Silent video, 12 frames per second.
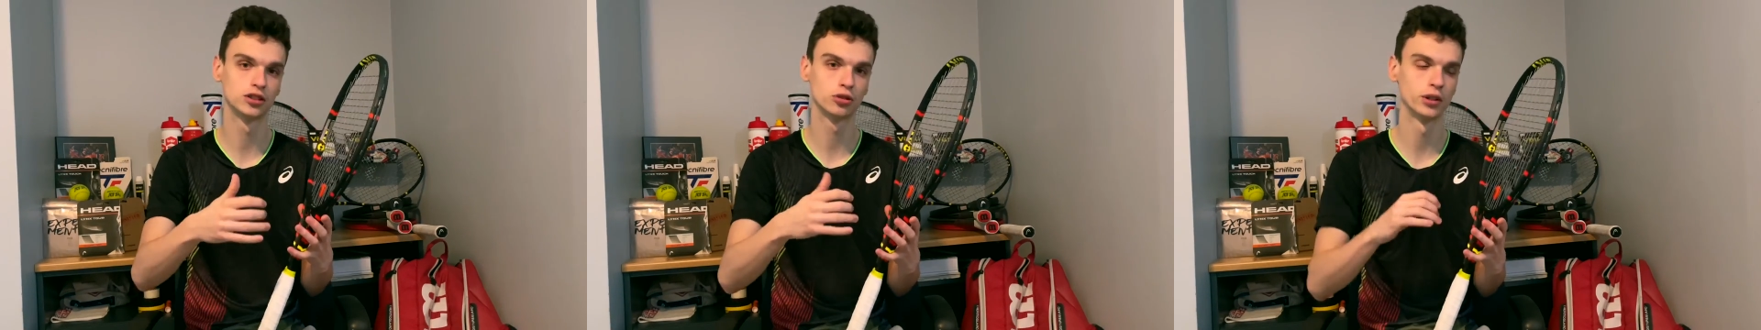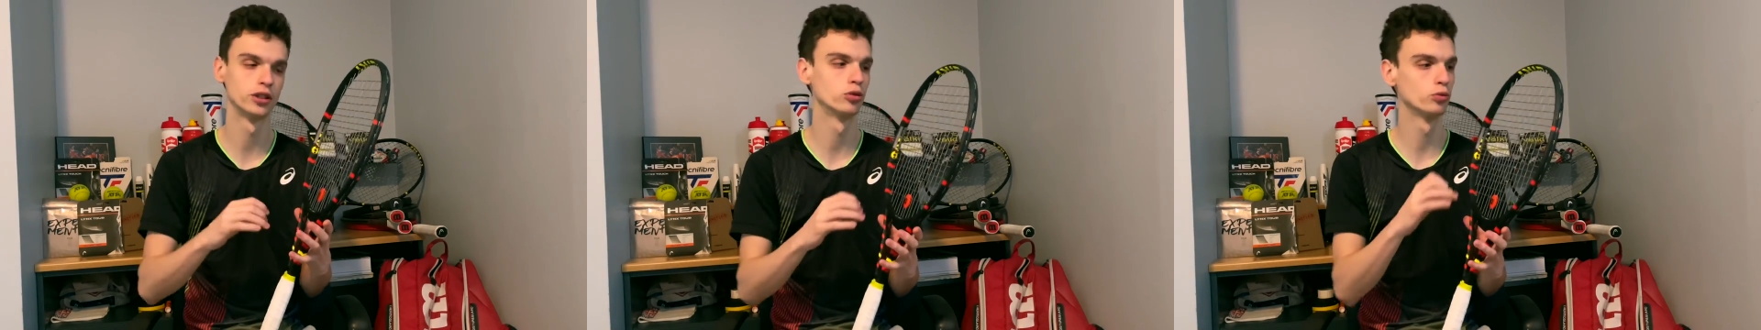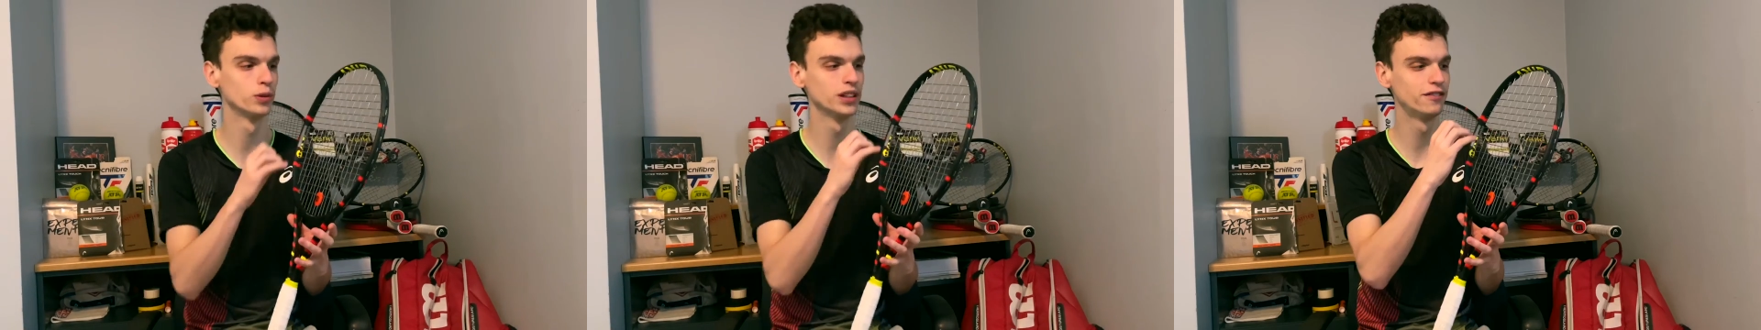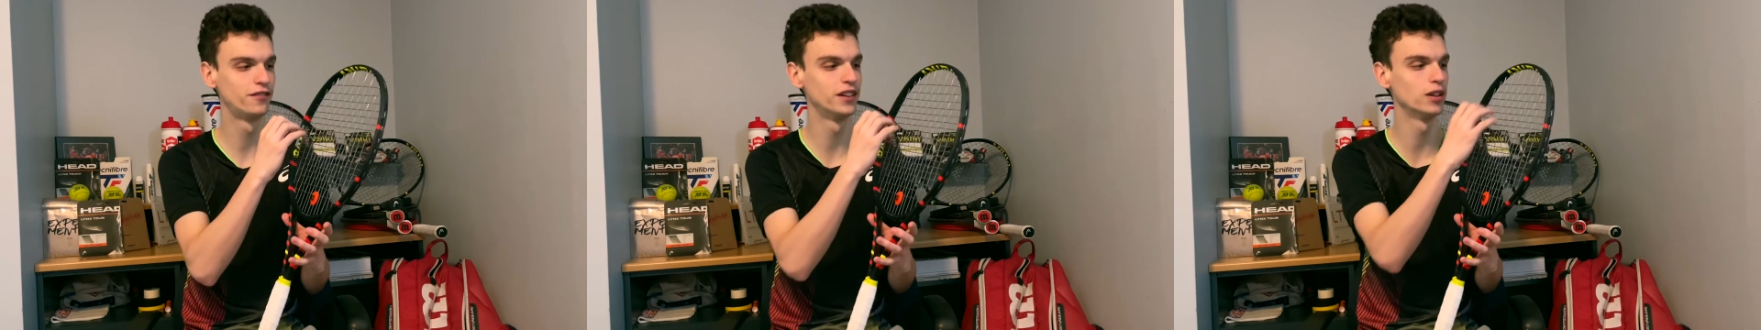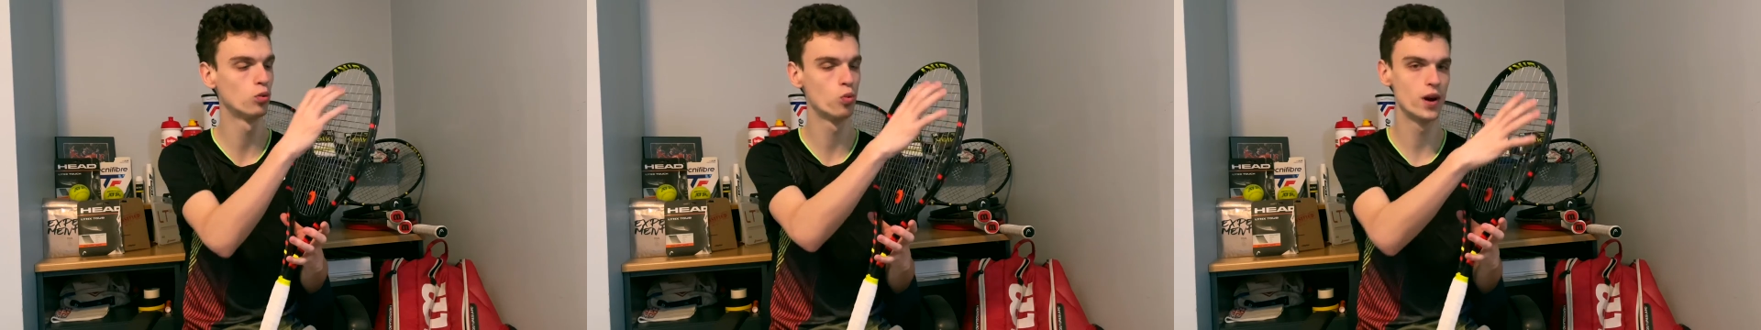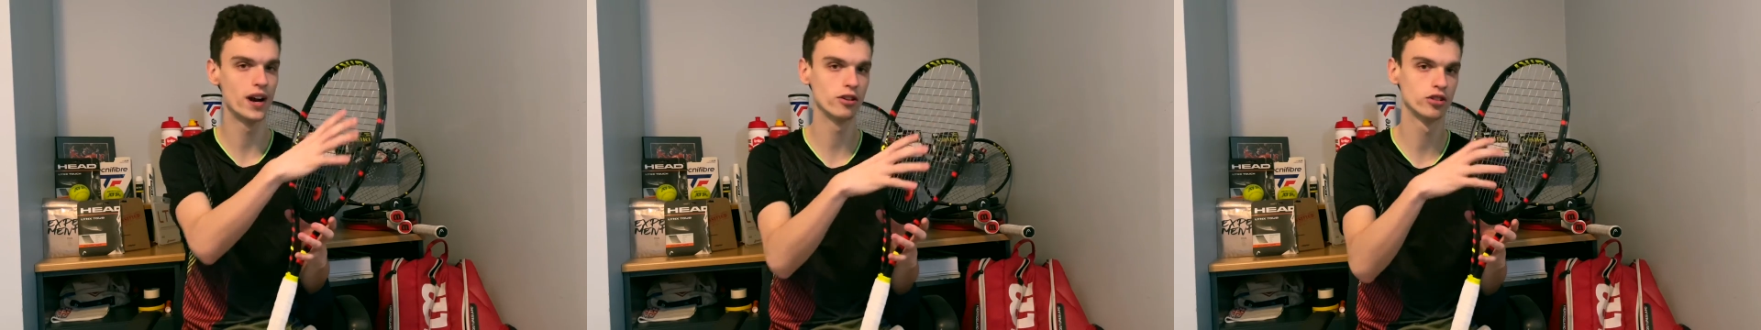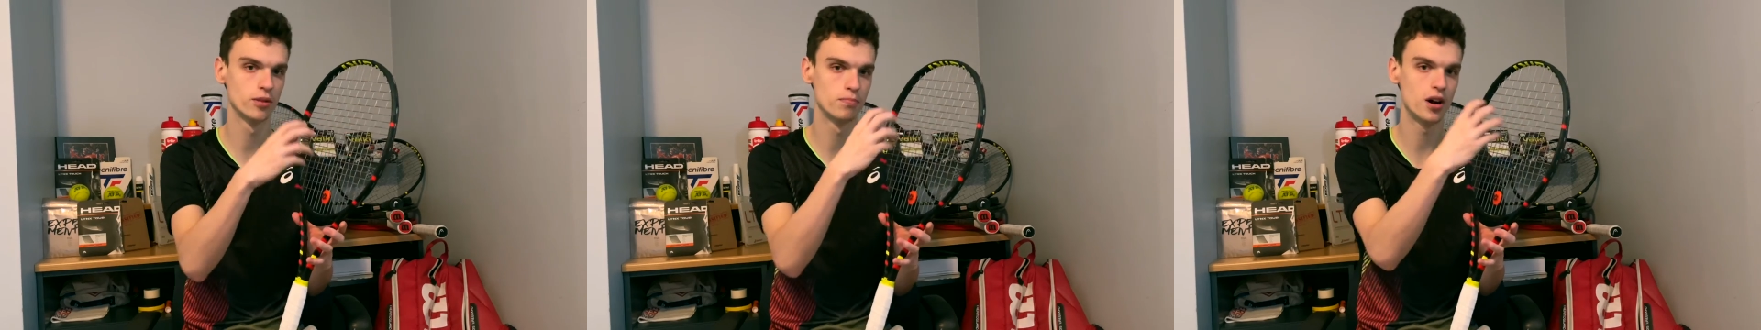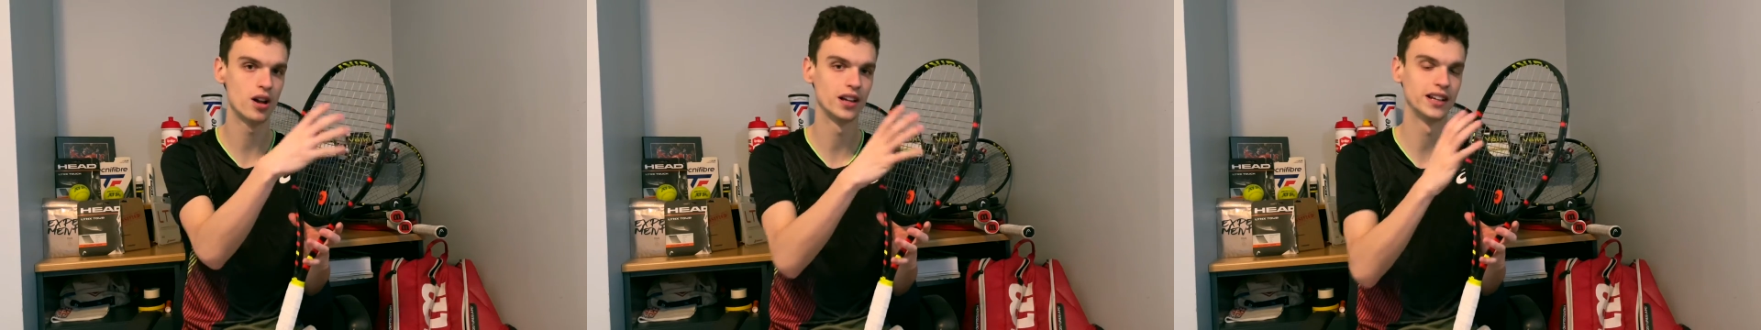string. You really feel where the
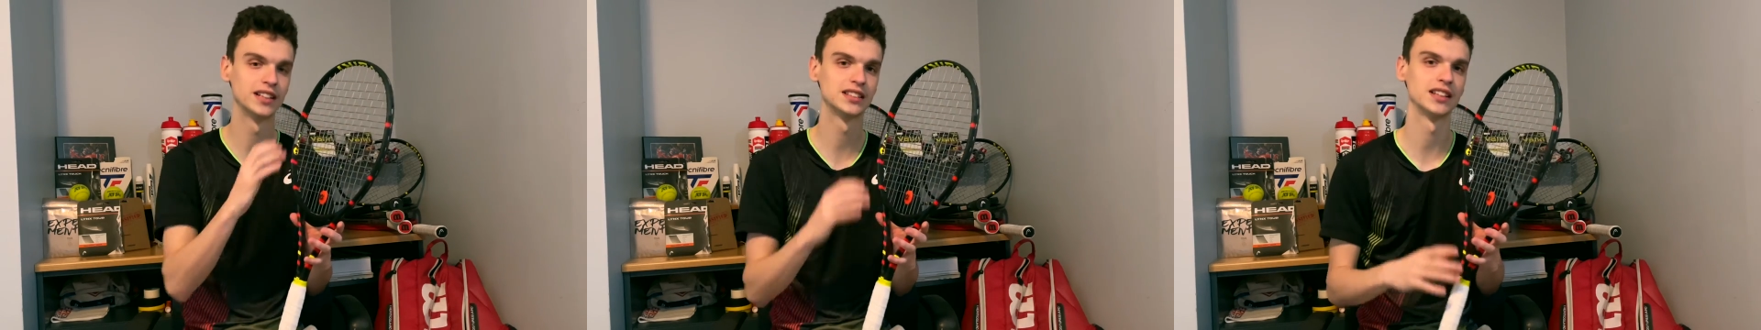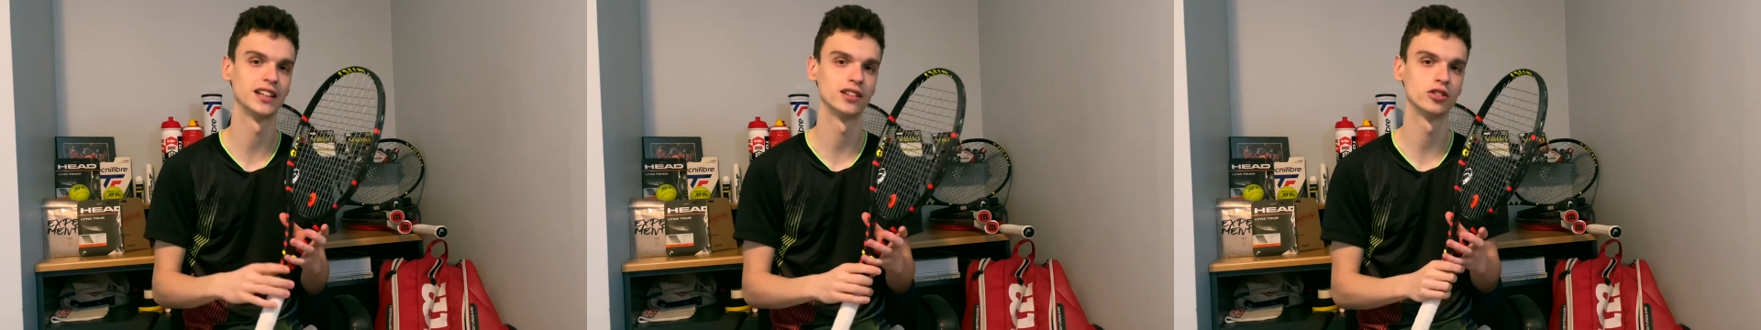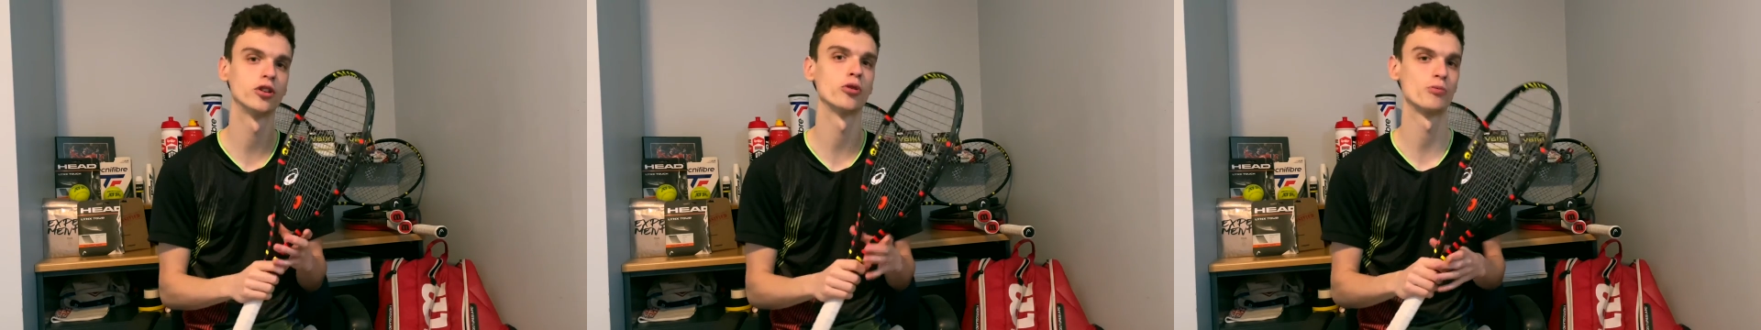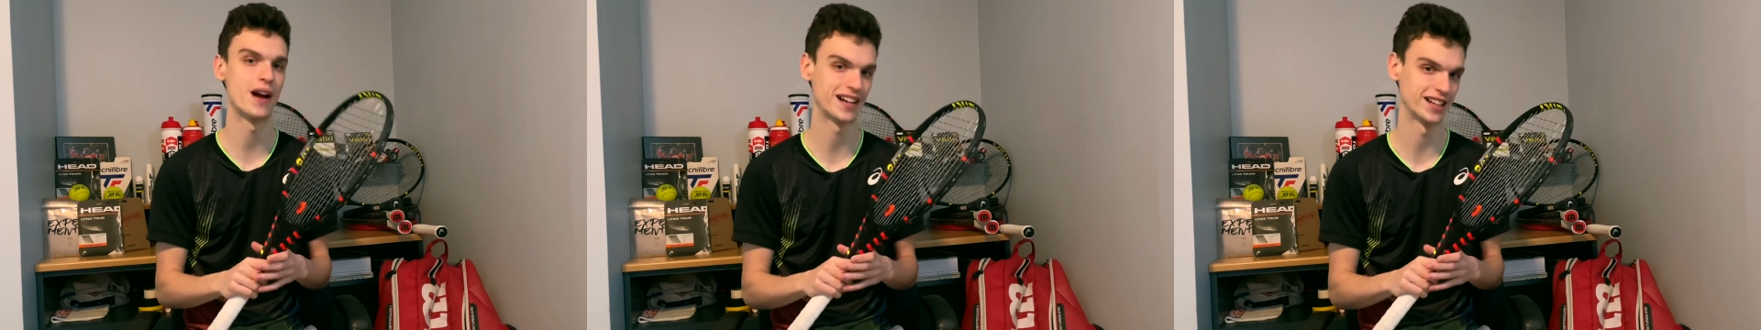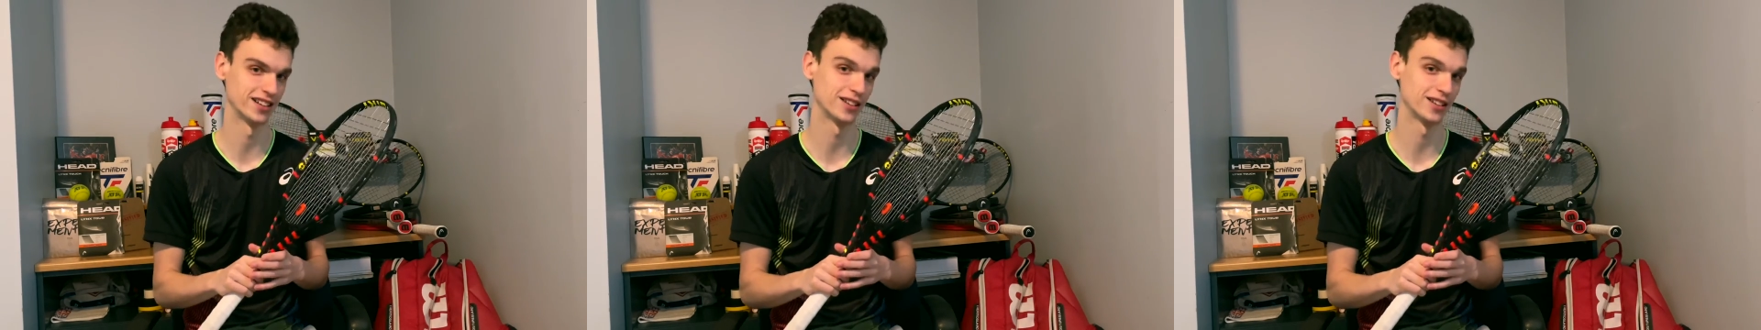ball is in your racket.